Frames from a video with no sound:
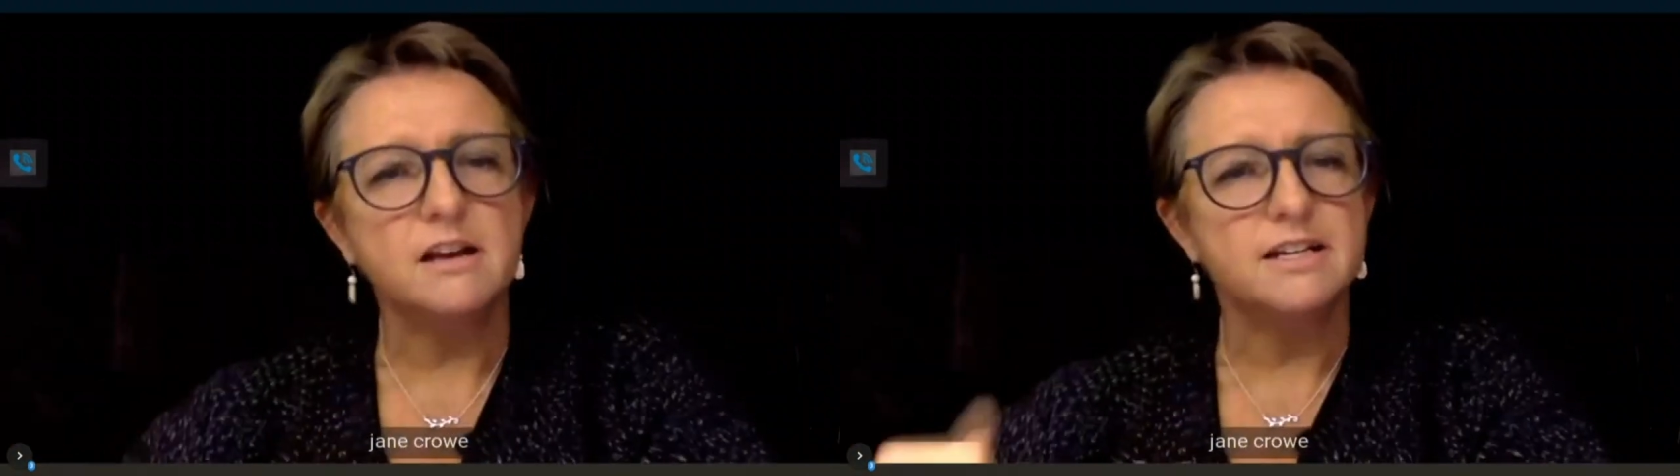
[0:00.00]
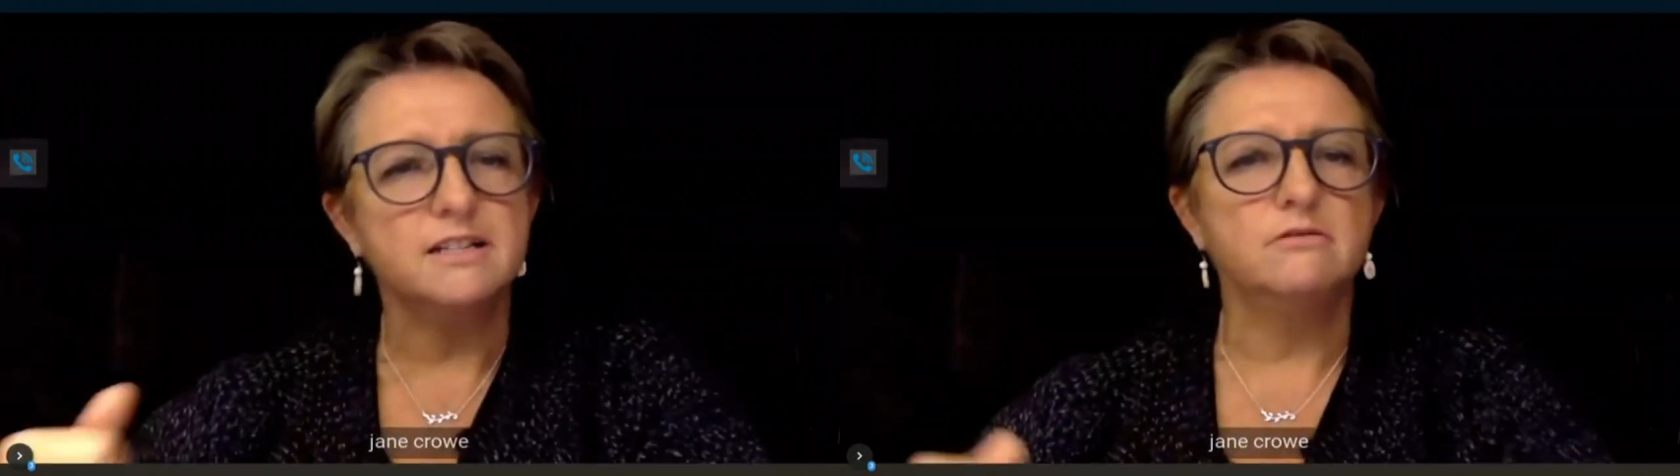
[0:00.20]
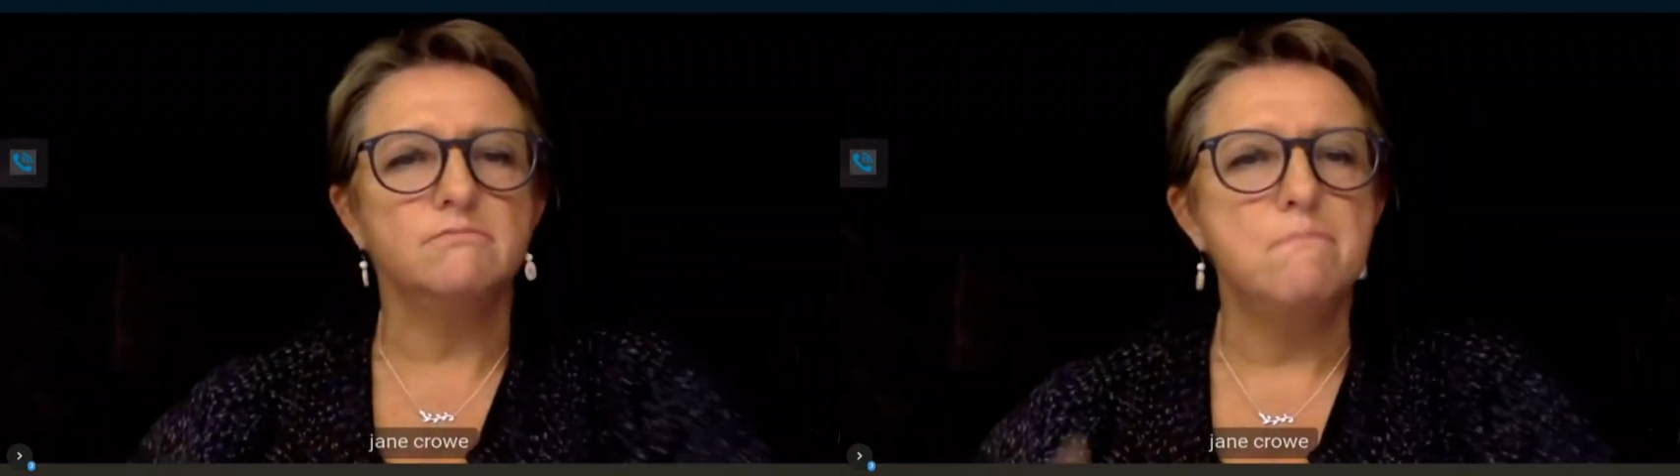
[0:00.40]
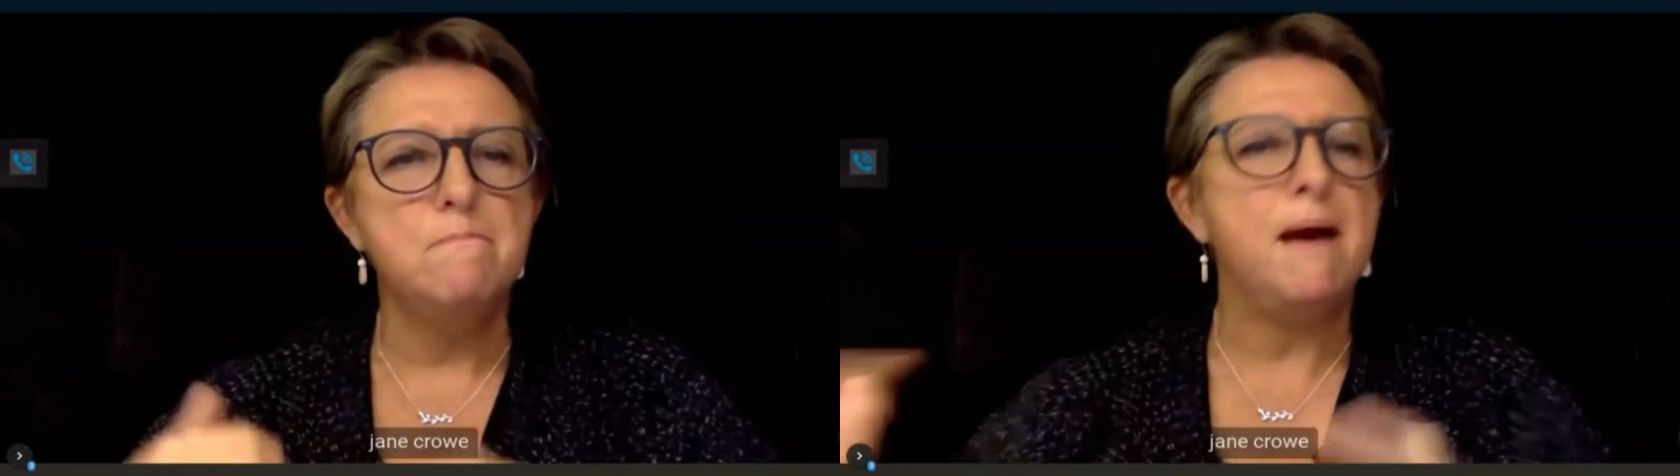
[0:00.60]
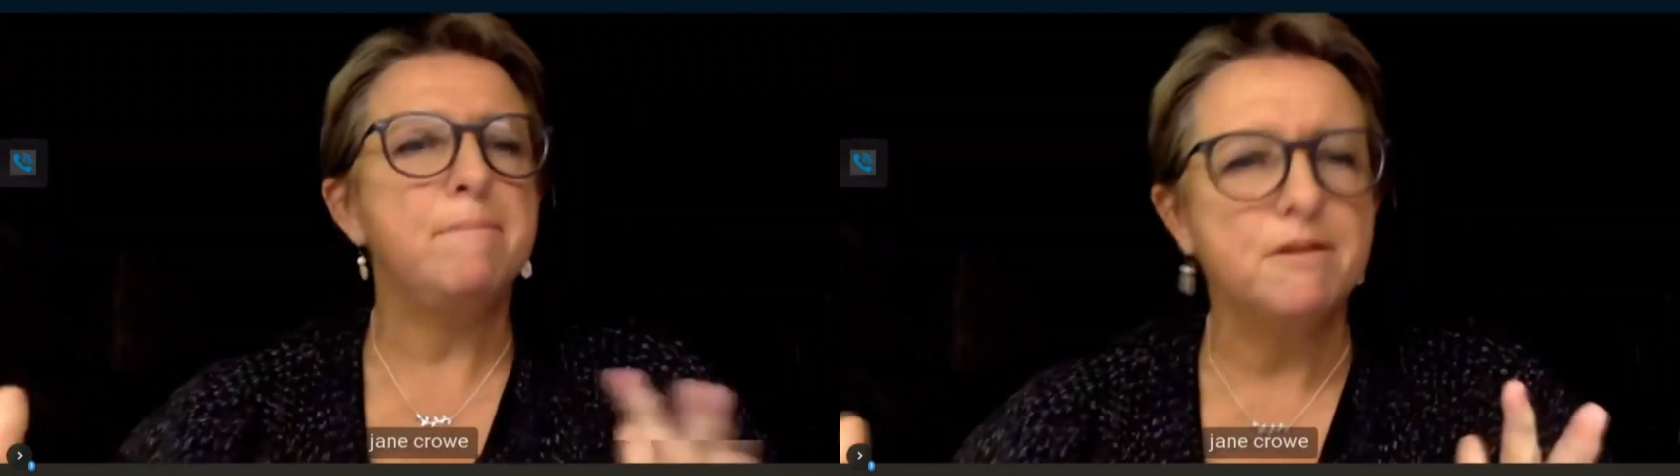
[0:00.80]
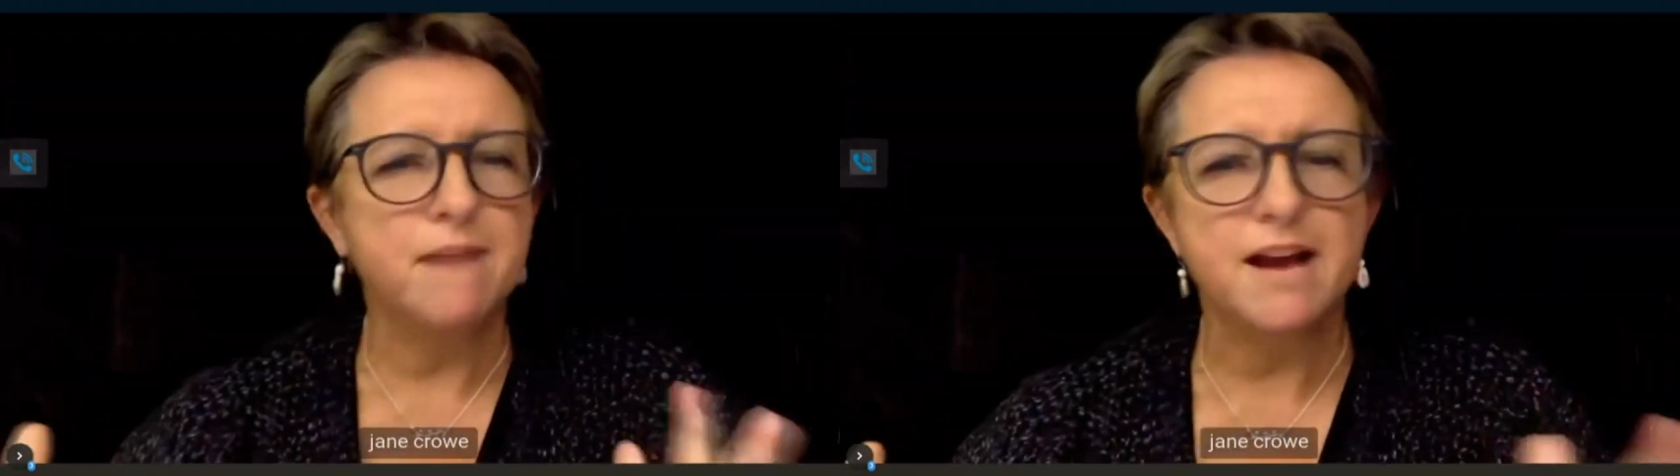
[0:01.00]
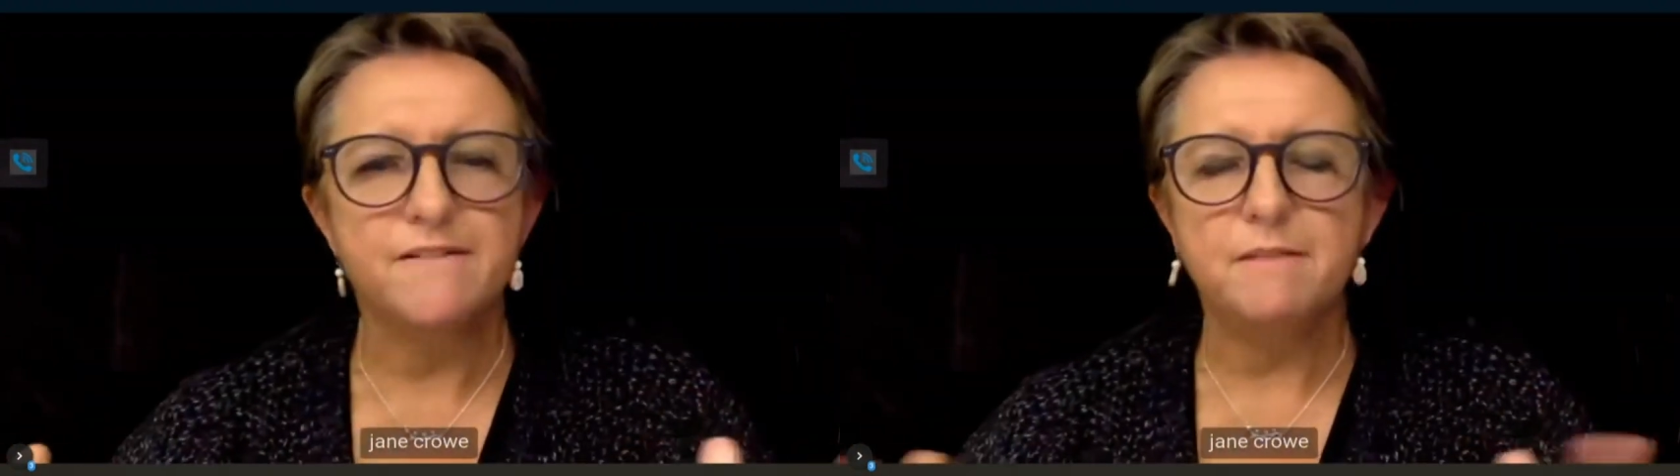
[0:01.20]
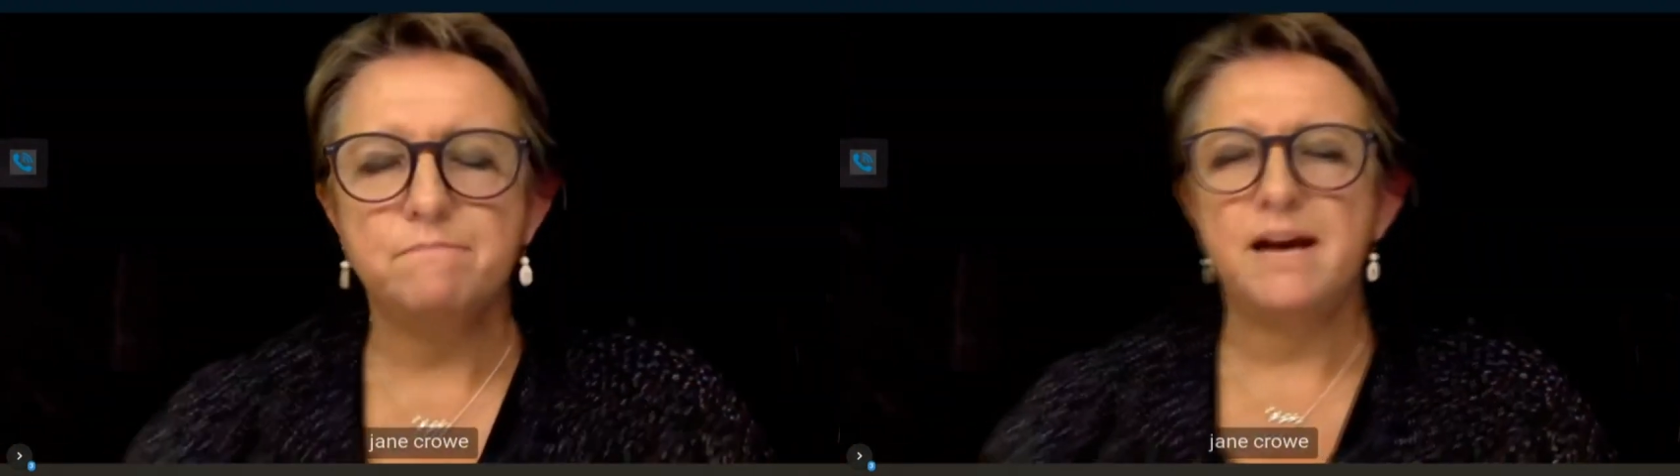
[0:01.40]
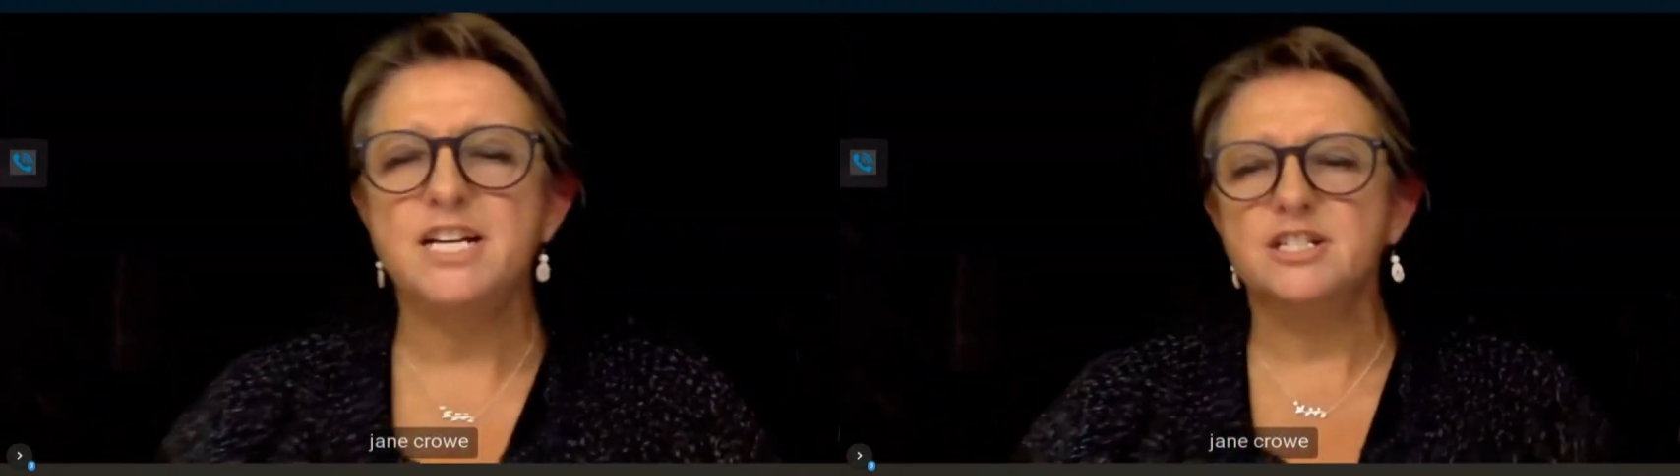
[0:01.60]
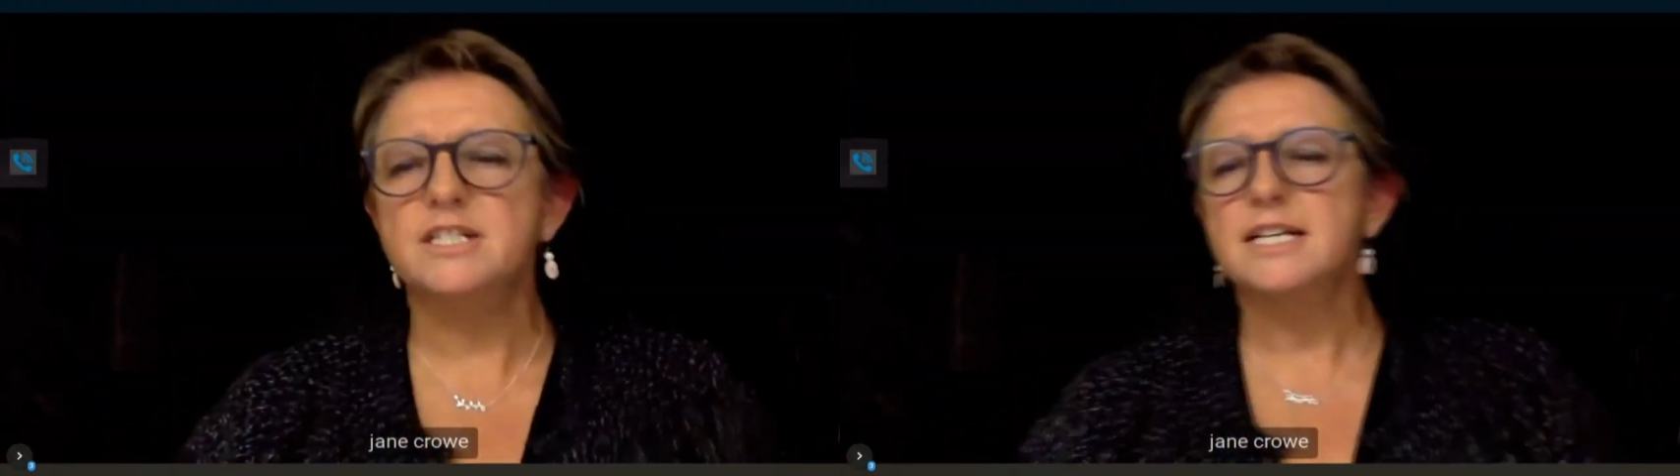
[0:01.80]
It's like a little map you make that
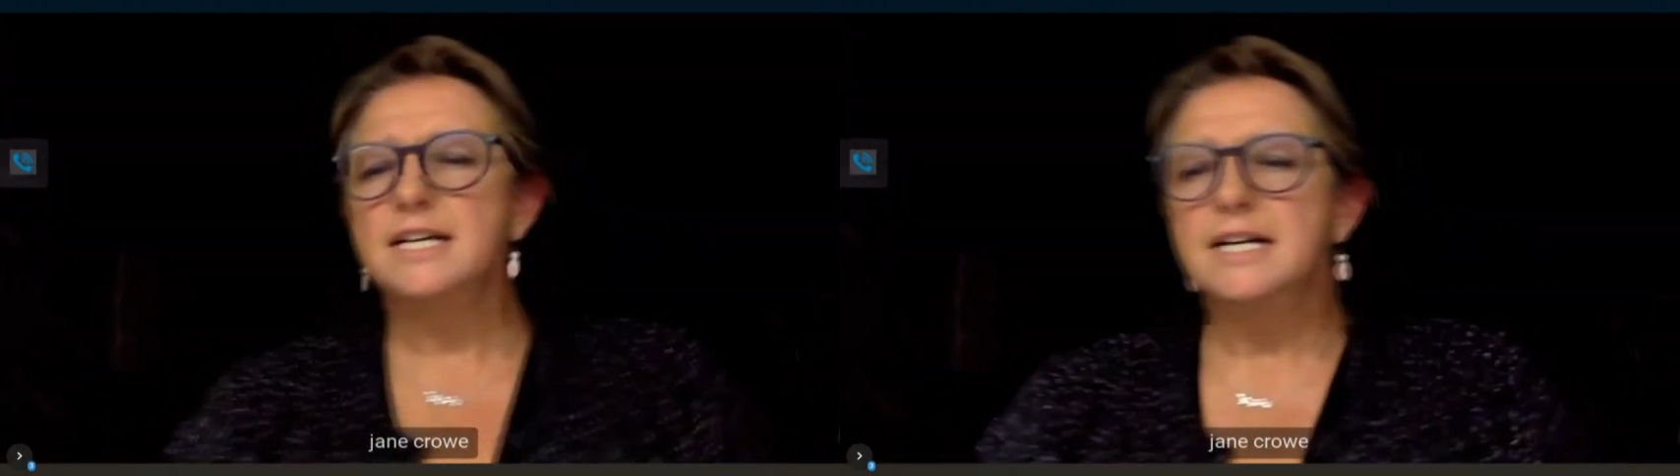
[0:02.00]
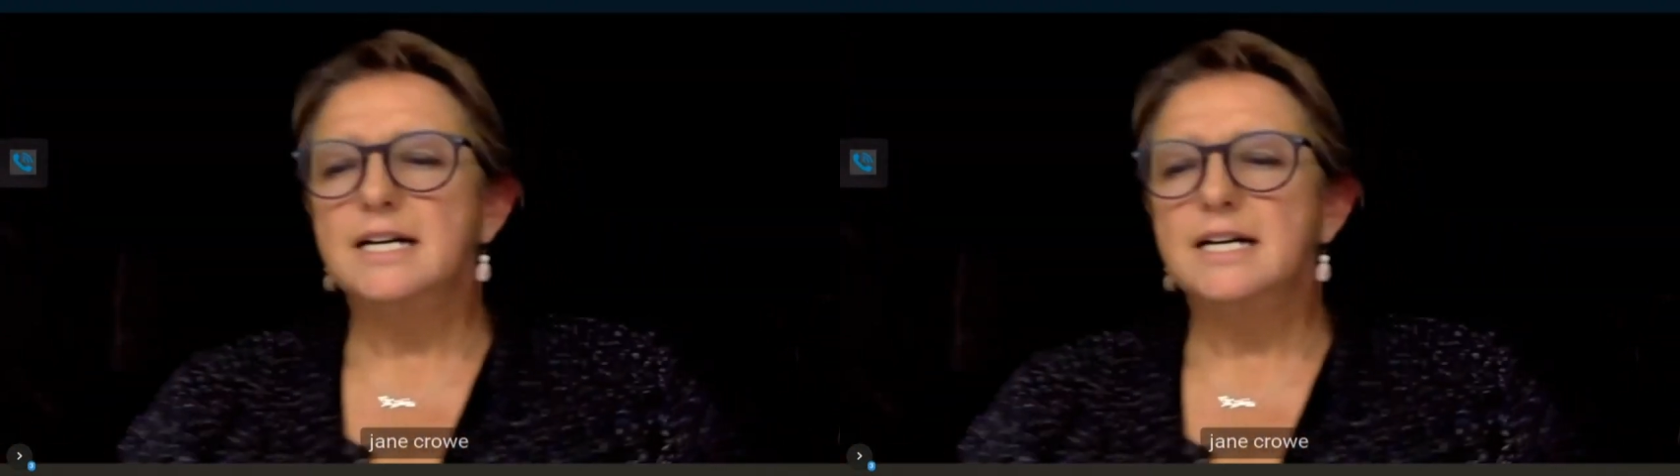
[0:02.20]
patient.